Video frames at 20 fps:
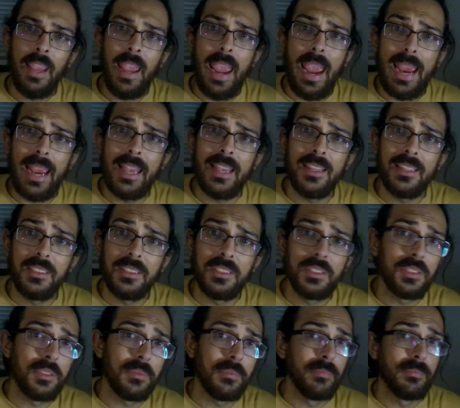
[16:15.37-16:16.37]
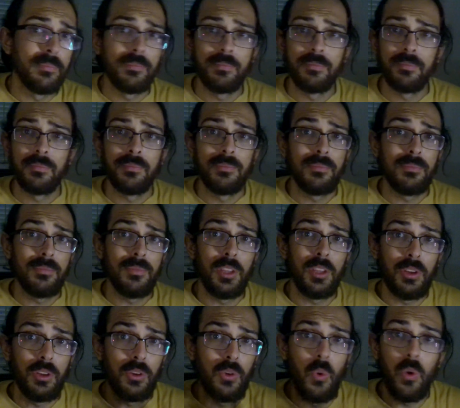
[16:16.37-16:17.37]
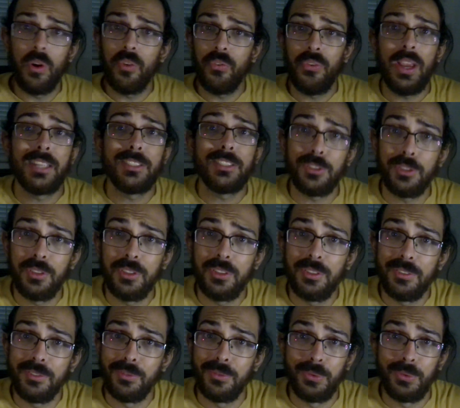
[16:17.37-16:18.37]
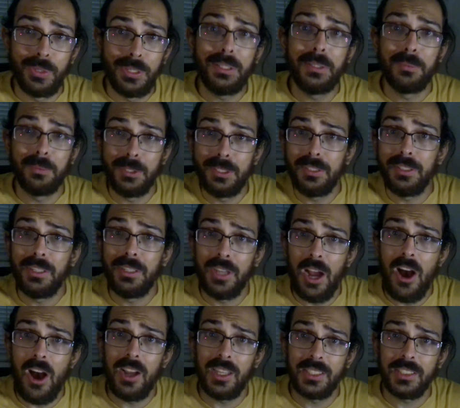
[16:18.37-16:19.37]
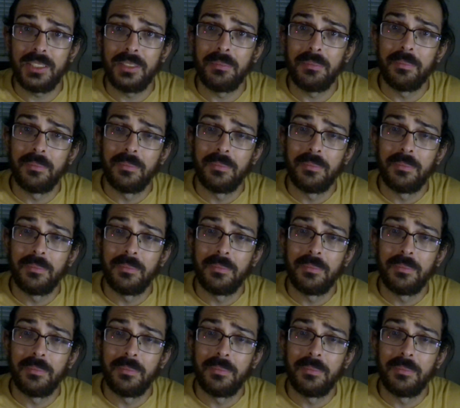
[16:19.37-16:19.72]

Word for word: And the gore effects are really, really awesome.